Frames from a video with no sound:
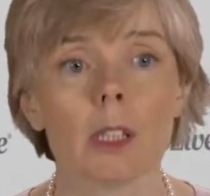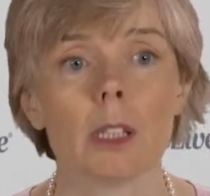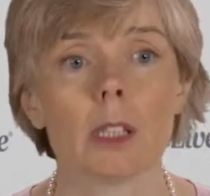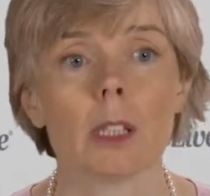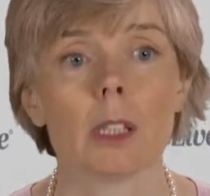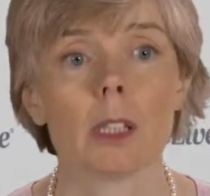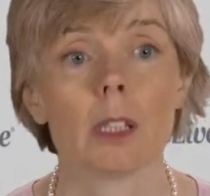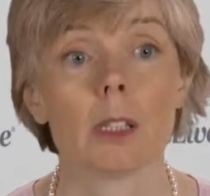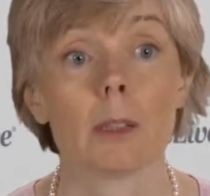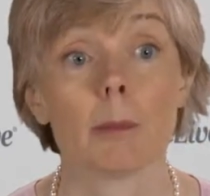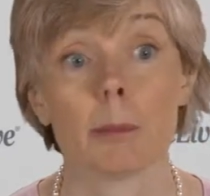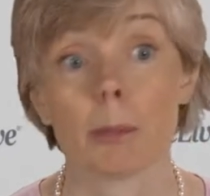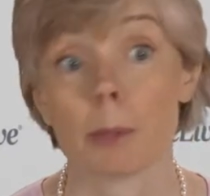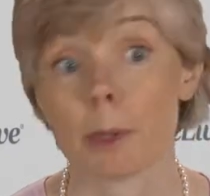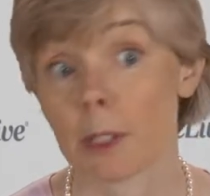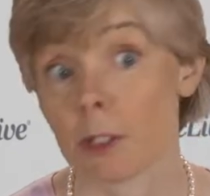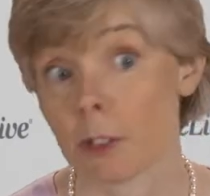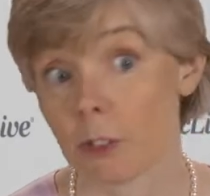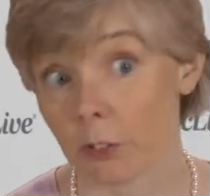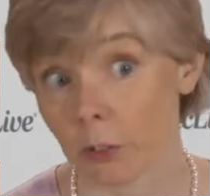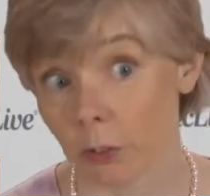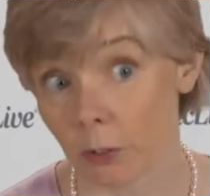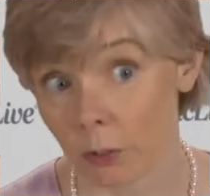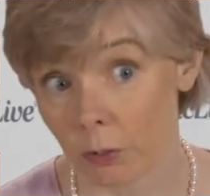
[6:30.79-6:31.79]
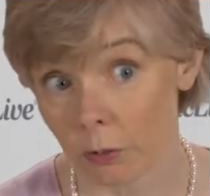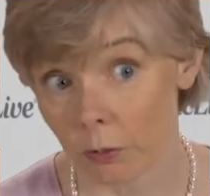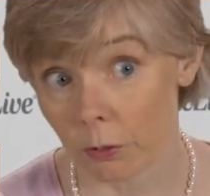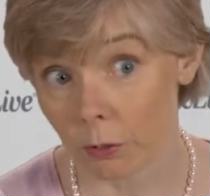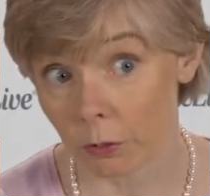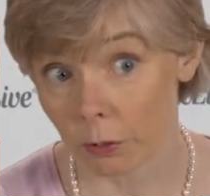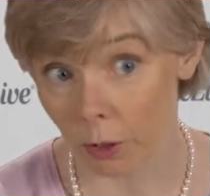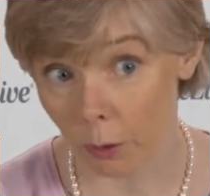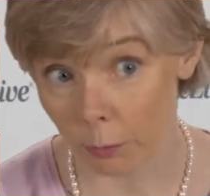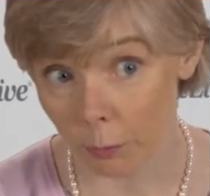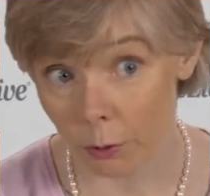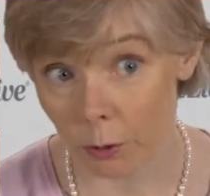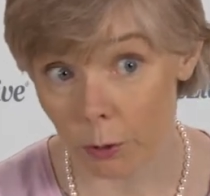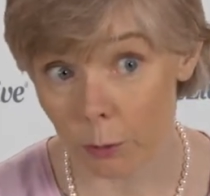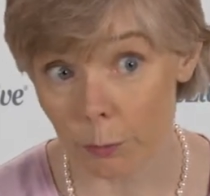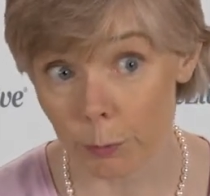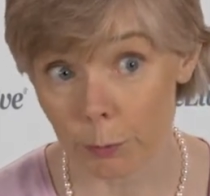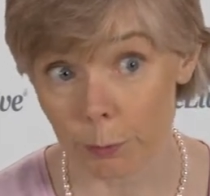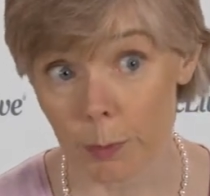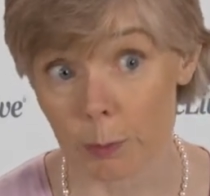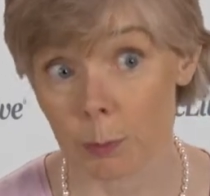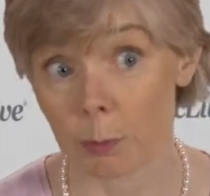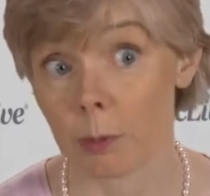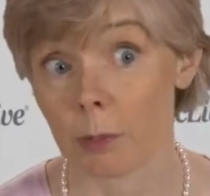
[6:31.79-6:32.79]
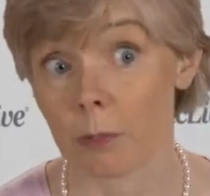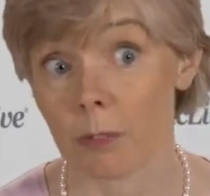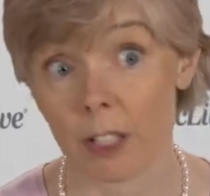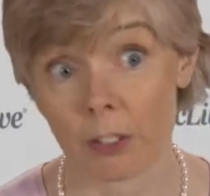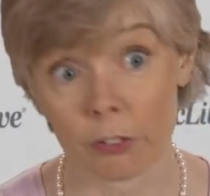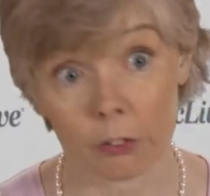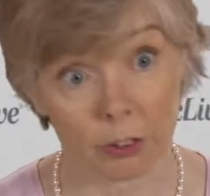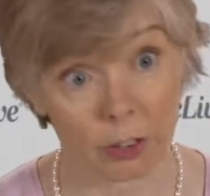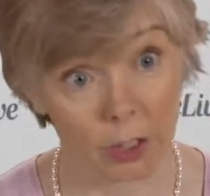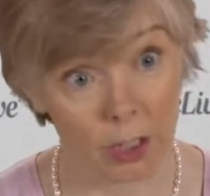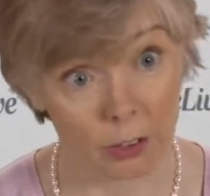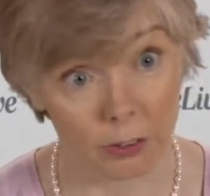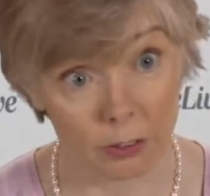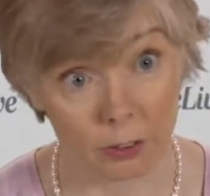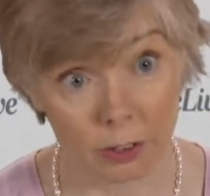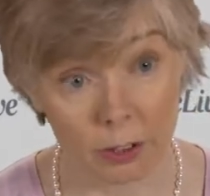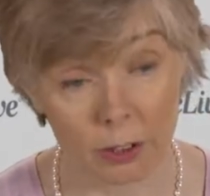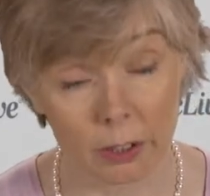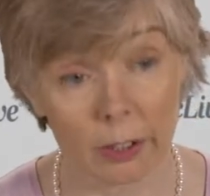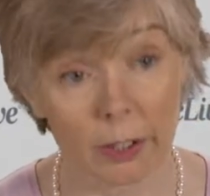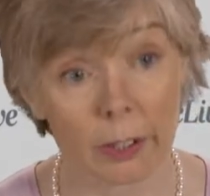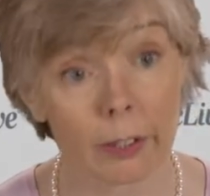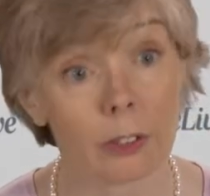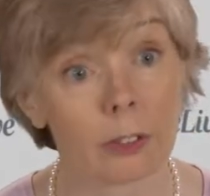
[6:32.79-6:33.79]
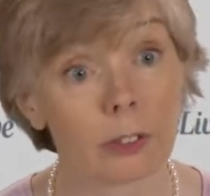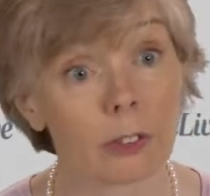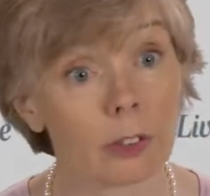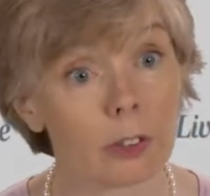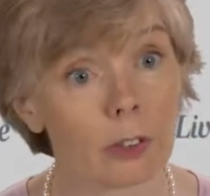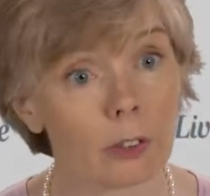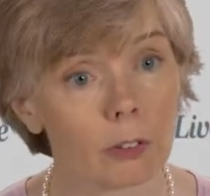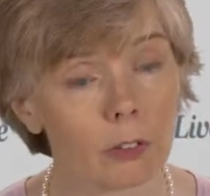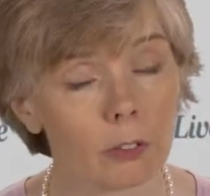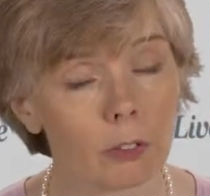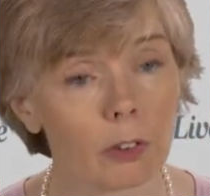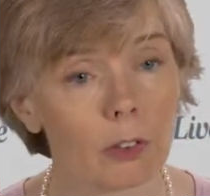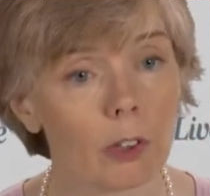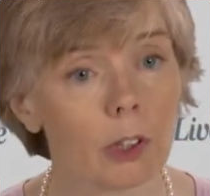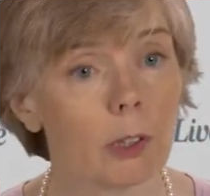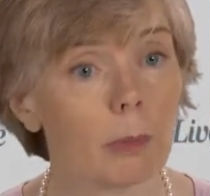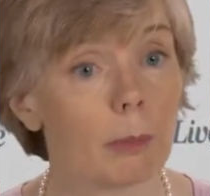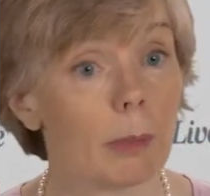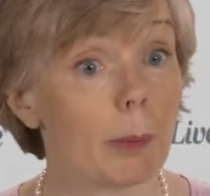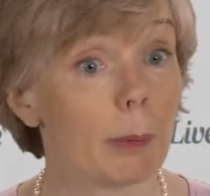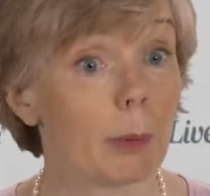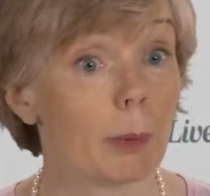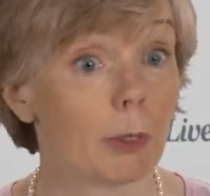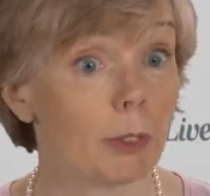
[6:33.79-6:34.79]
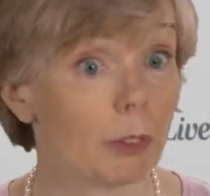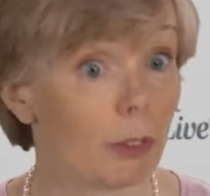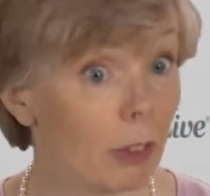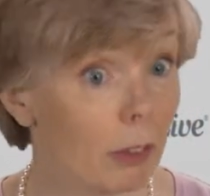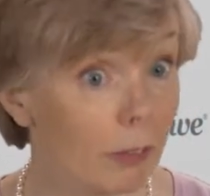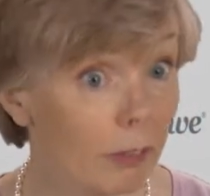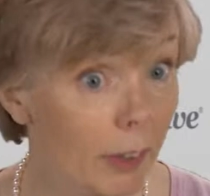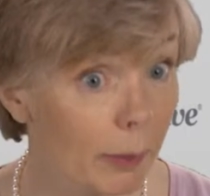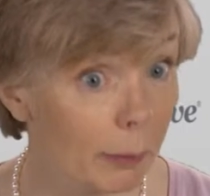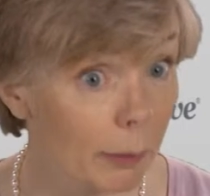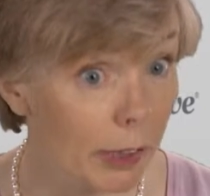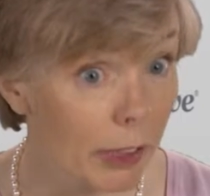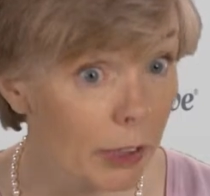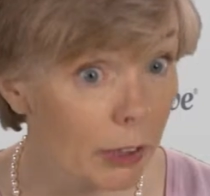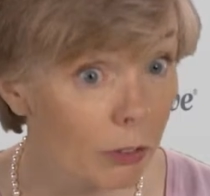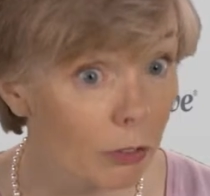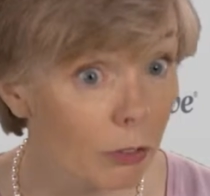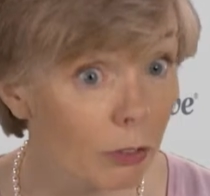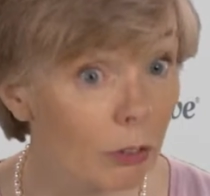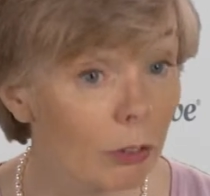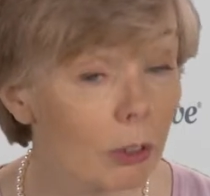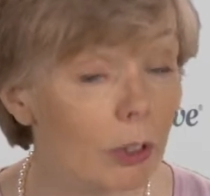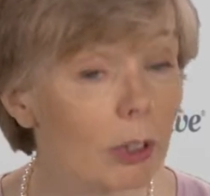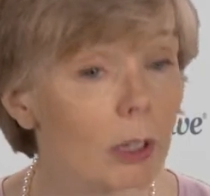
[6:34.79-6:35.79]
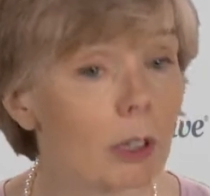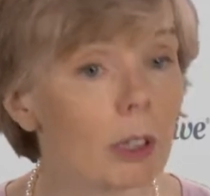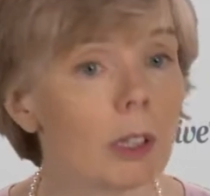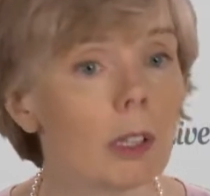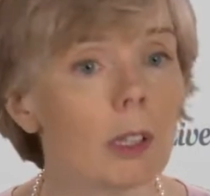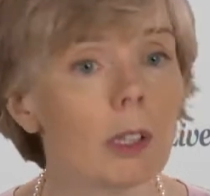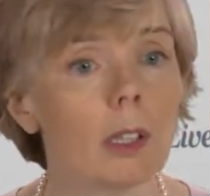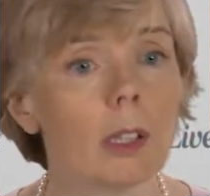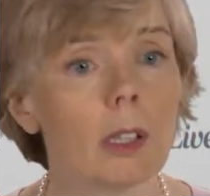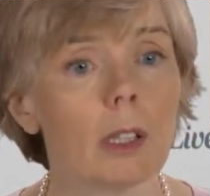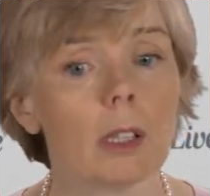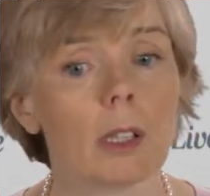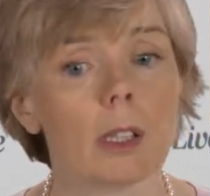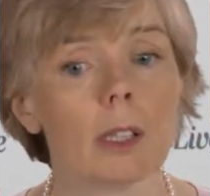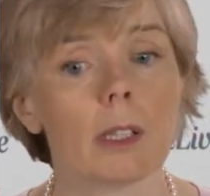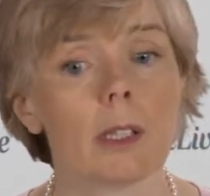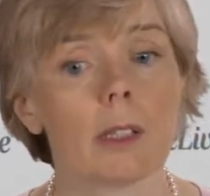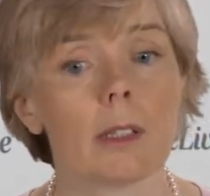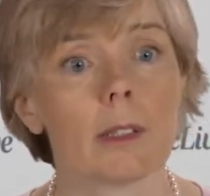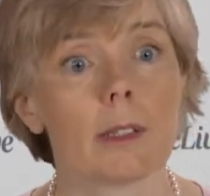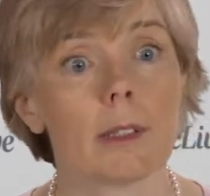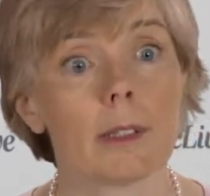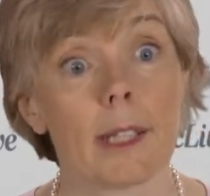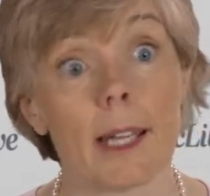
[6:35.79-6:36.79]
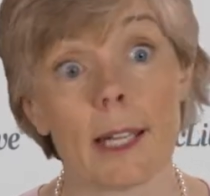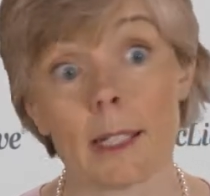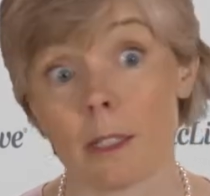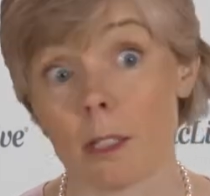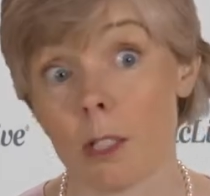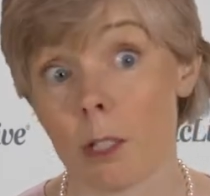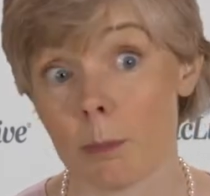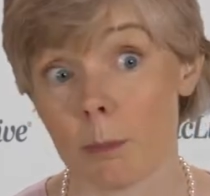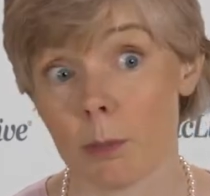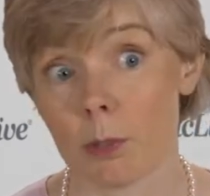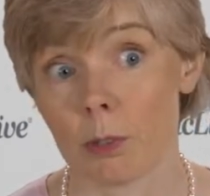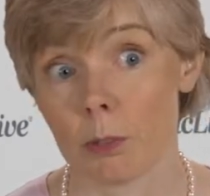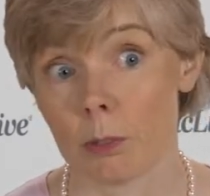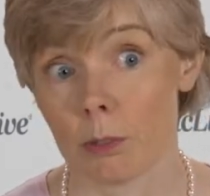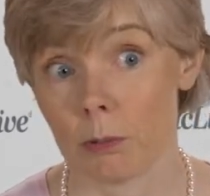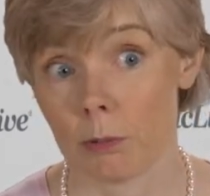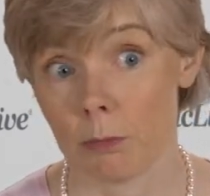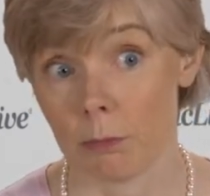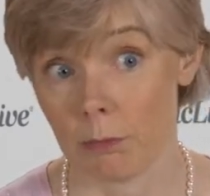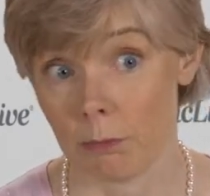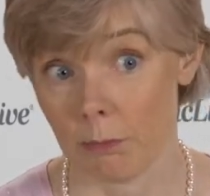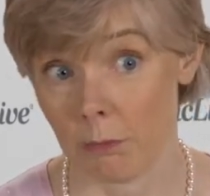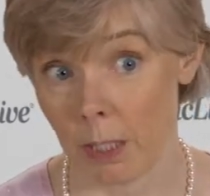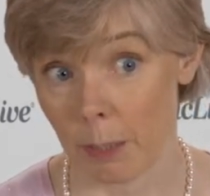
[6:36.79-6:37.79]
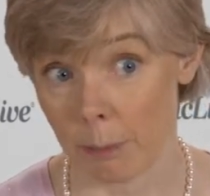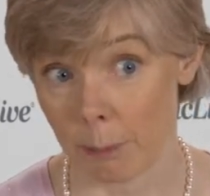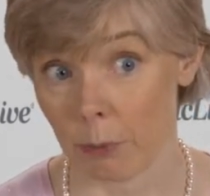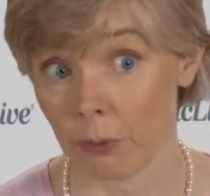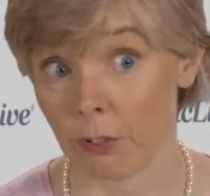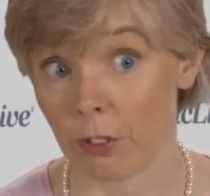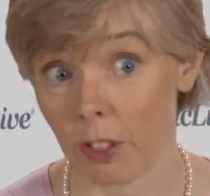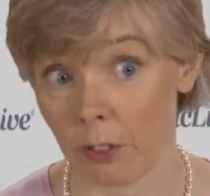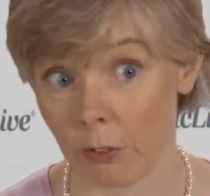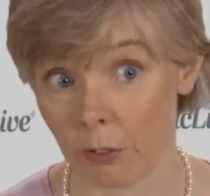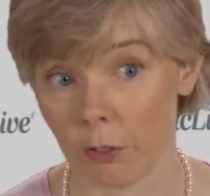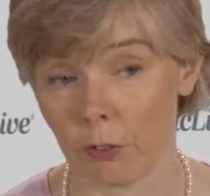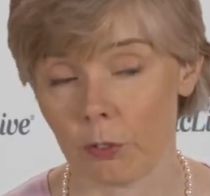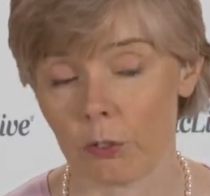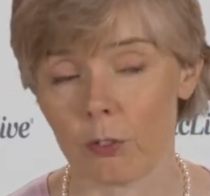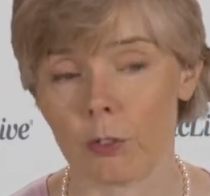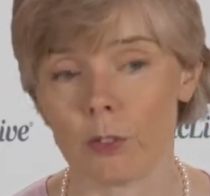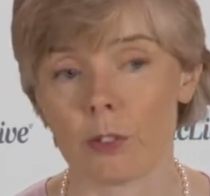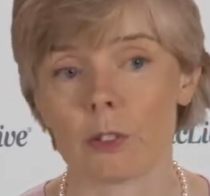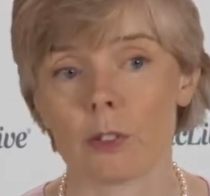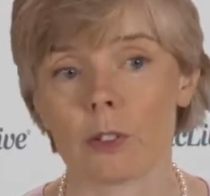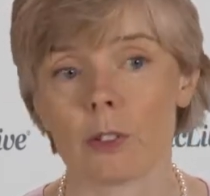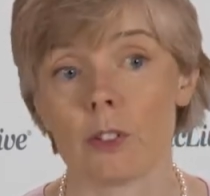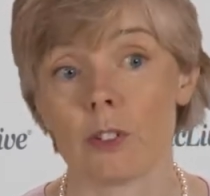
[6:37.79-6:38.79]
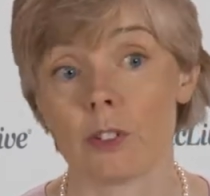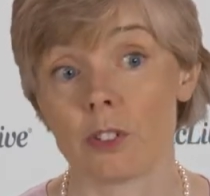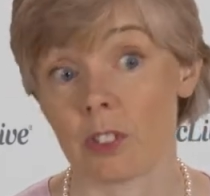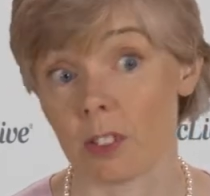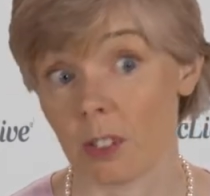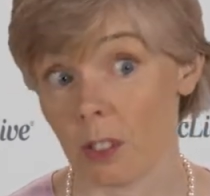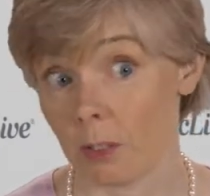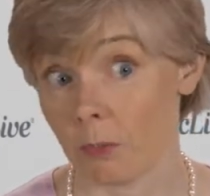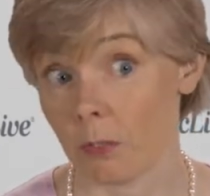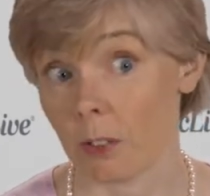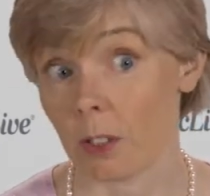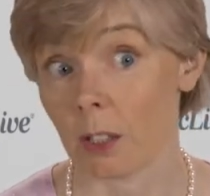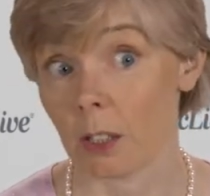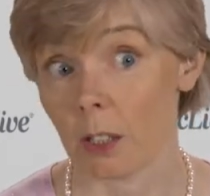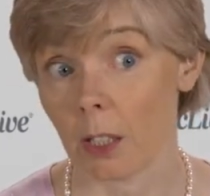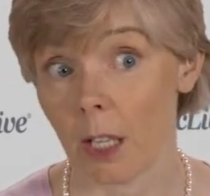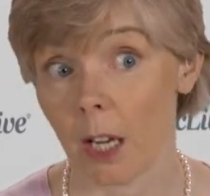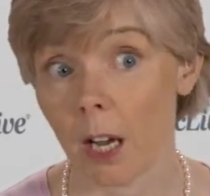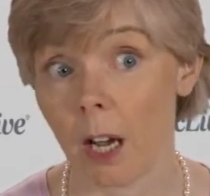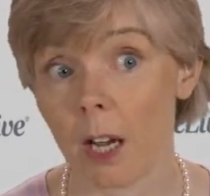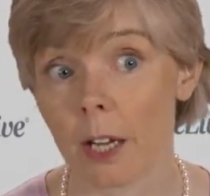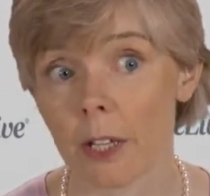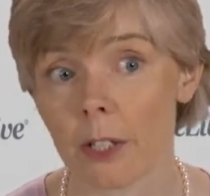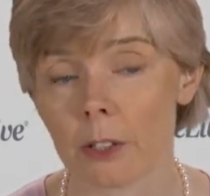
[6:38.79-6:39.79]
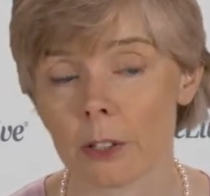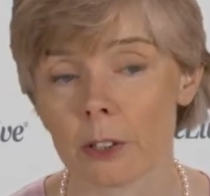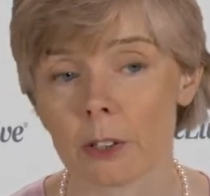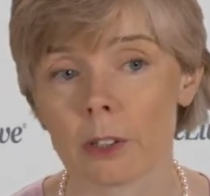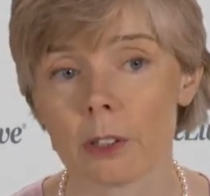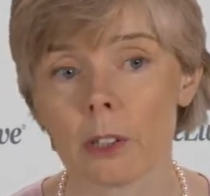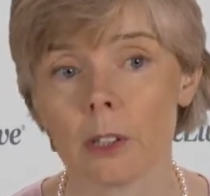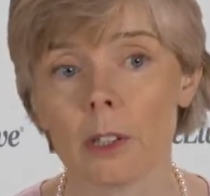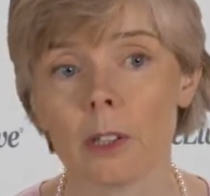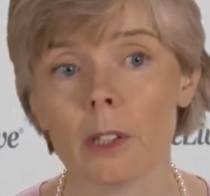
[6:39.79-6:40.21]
uh, but in certain subgroups, people of Ashkenazi heritage, people with strong family history, uh, that number, that percentage is, is significantly higher.